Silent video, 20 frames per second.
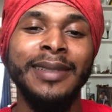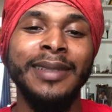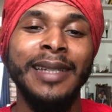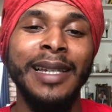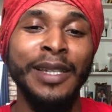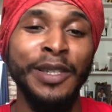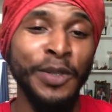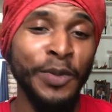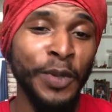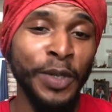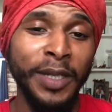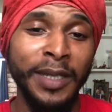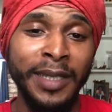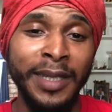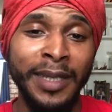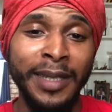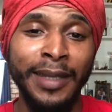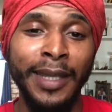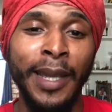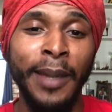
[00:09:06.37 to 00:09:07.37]
I just wanted to
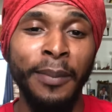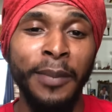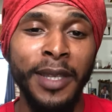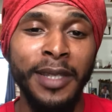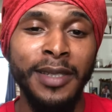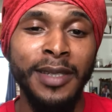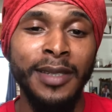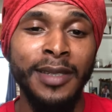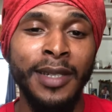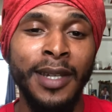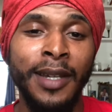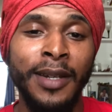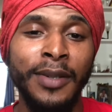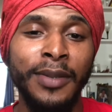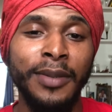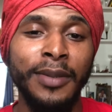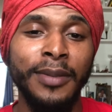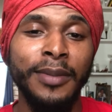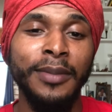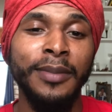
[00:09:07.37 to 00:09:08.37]
get that message out.
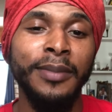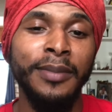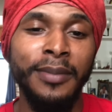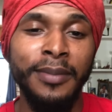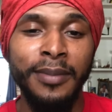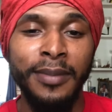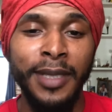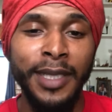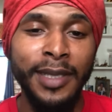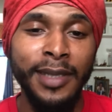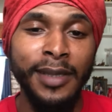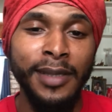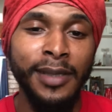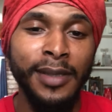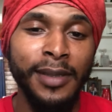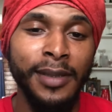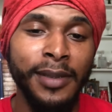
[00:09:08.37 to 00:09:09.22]
Peace.